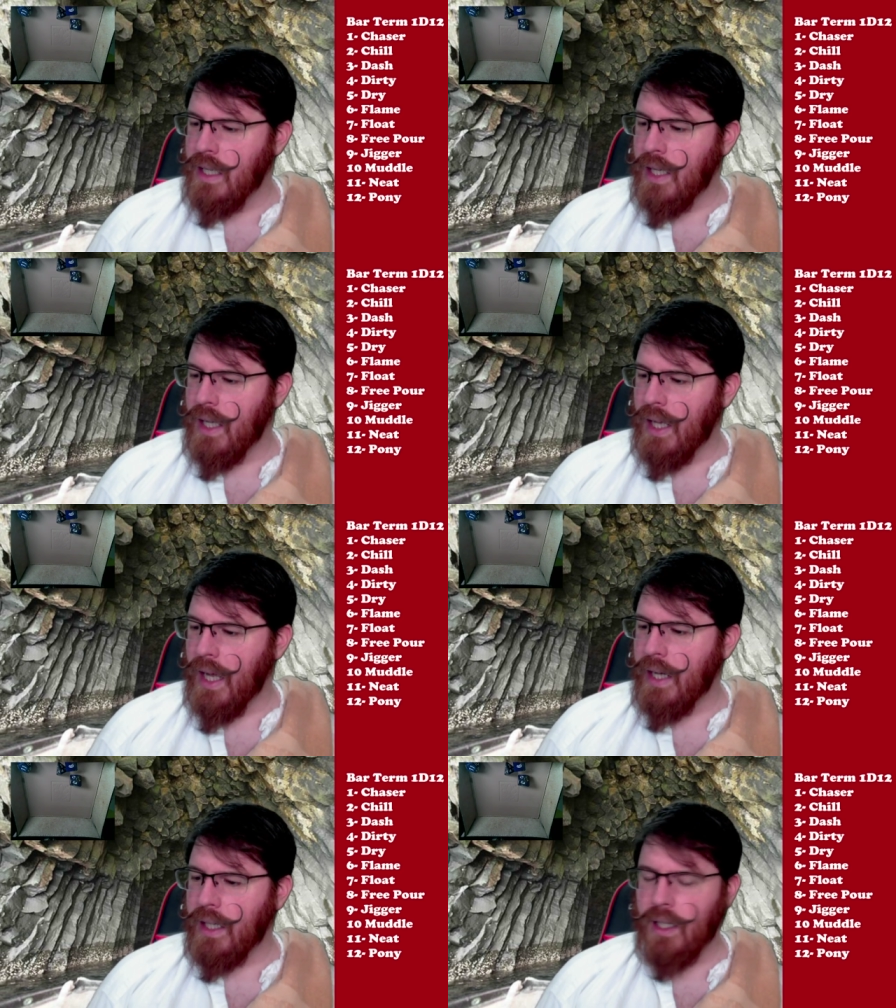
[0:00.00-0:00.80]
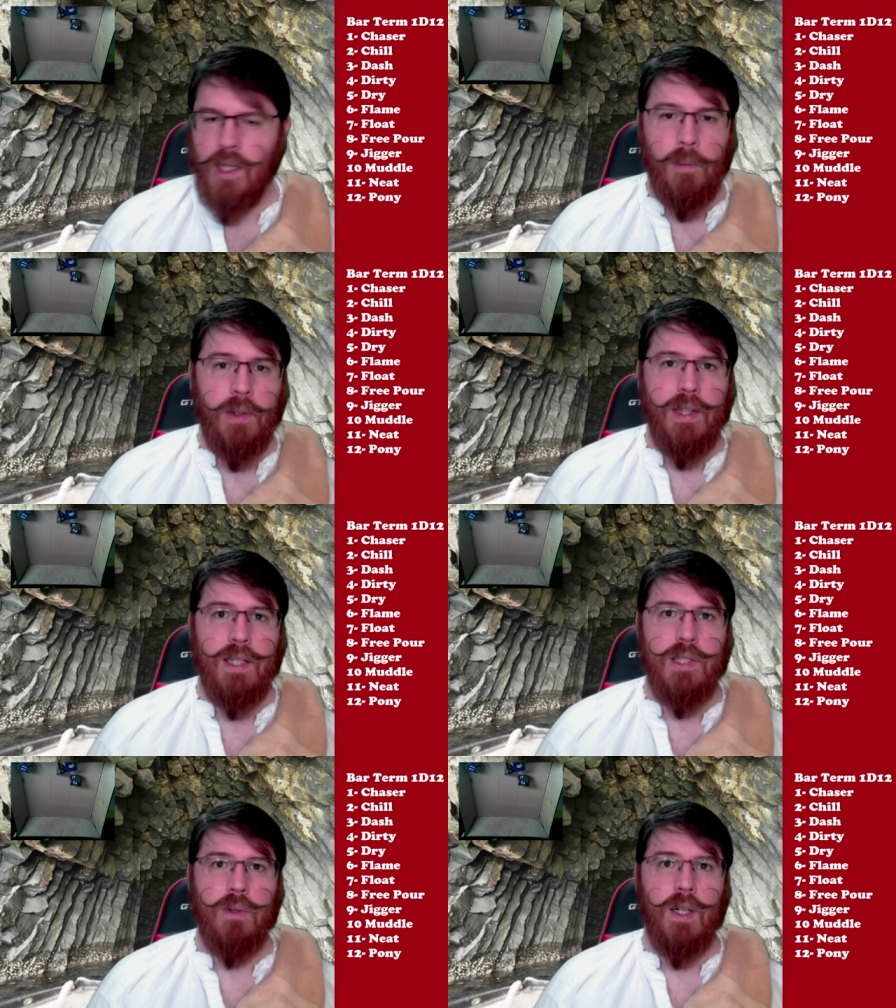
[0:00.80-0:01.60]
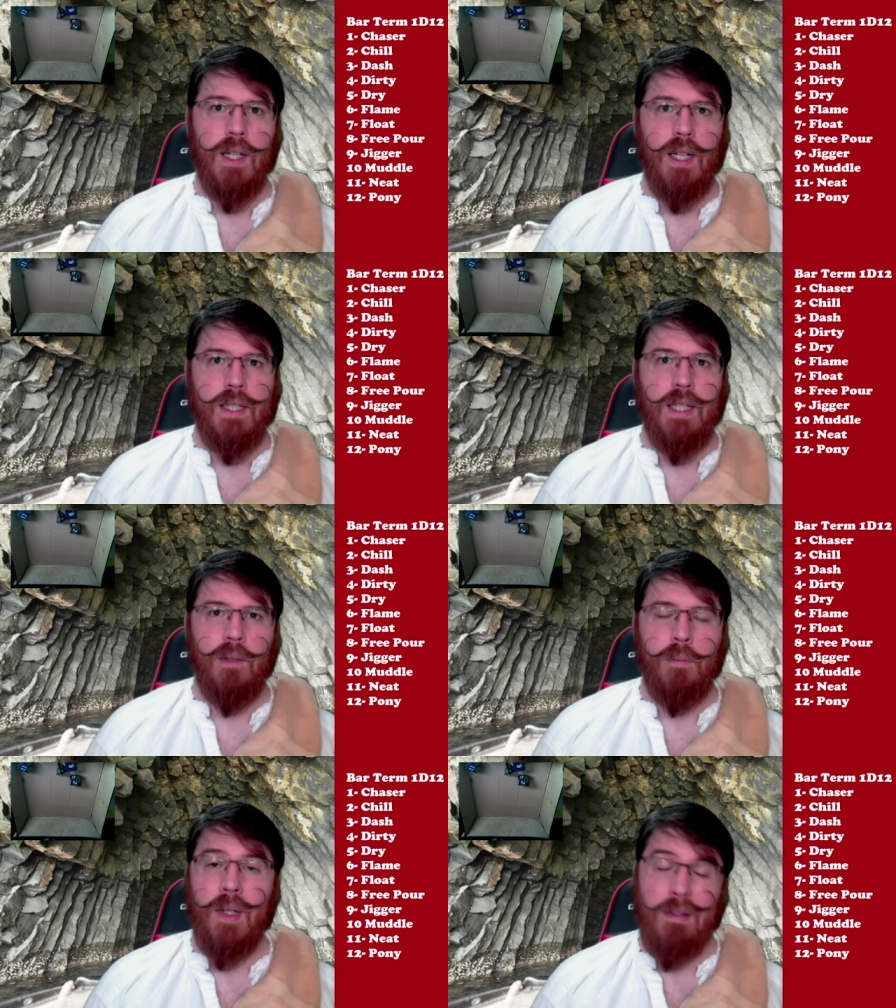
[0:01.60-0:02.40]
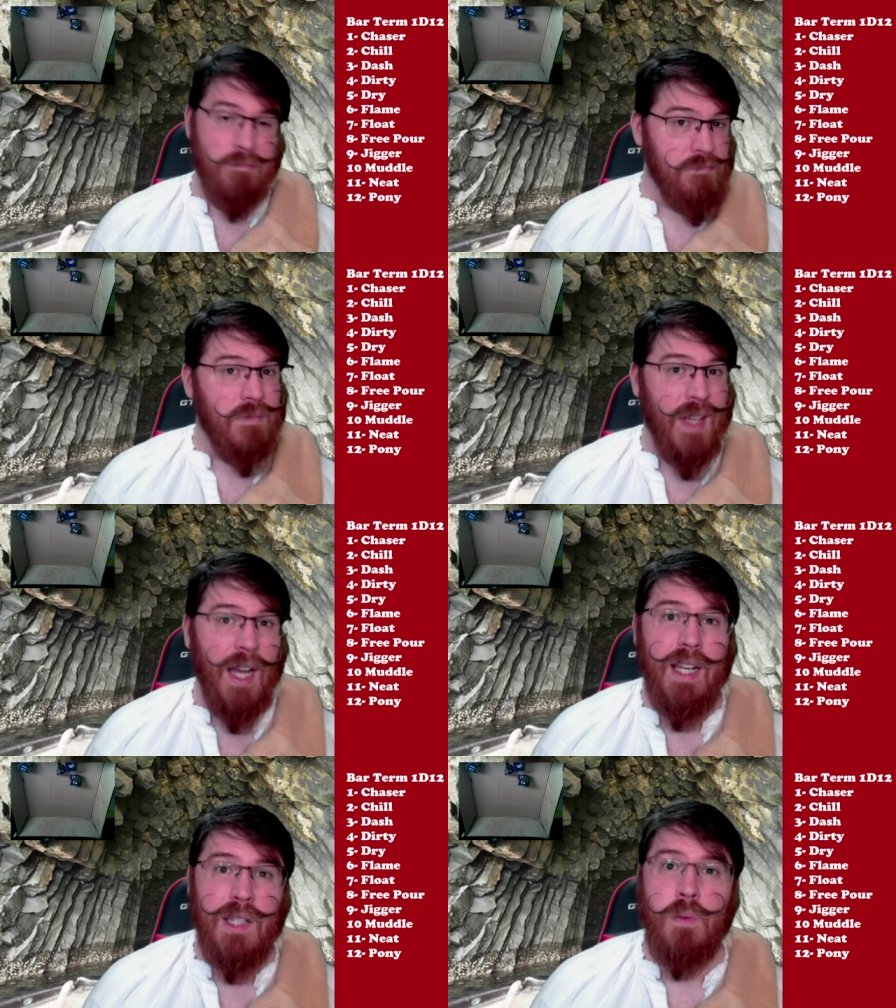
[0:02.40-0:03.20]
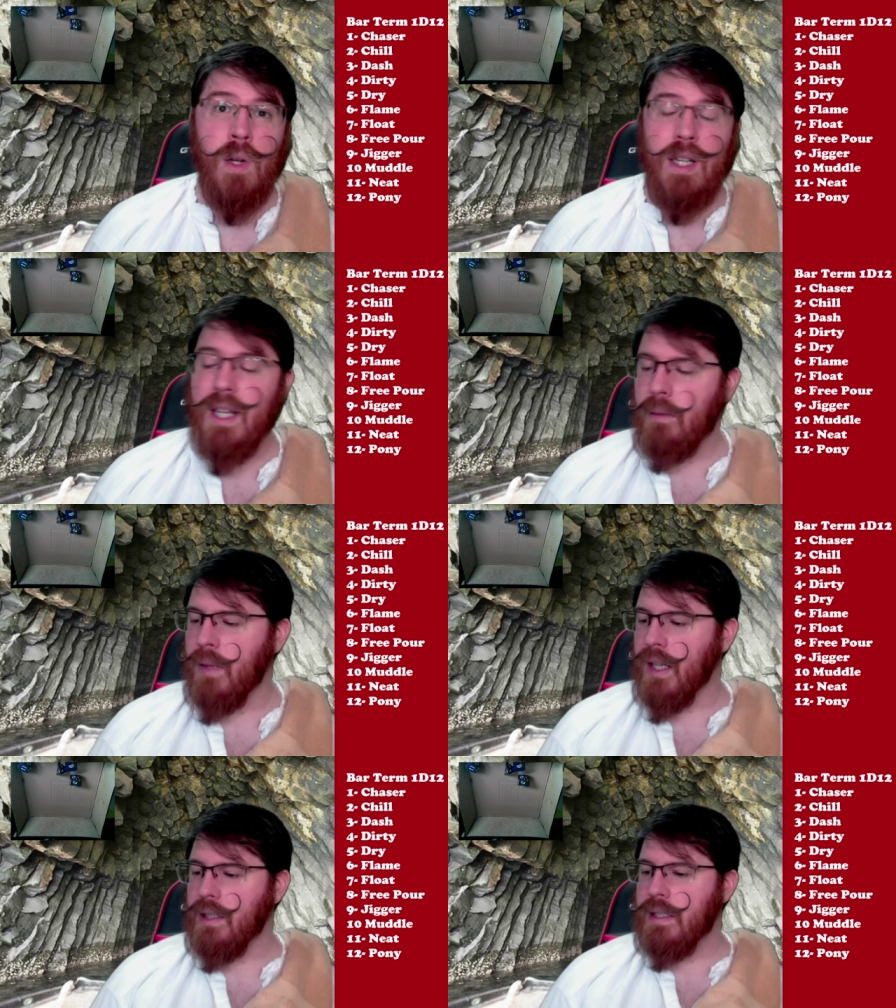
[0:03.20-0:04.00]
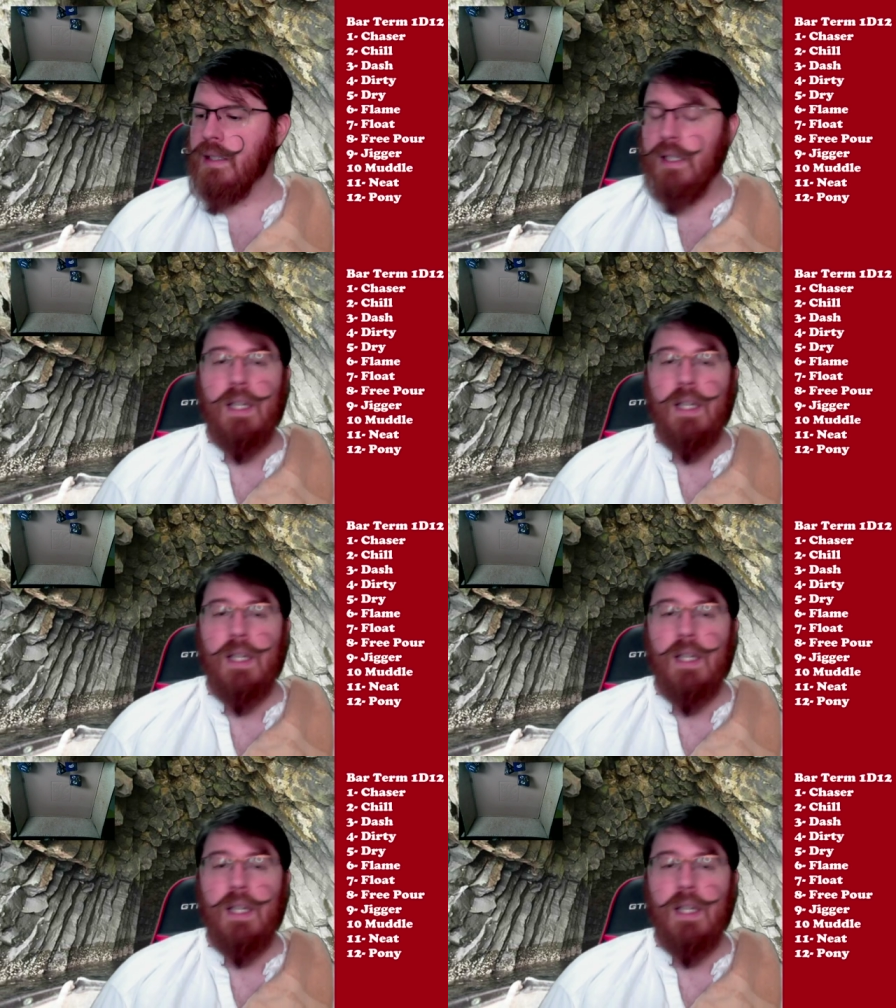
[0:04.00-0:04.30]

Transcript: uh, adding a couple things to our cocktail, but that is what neat means.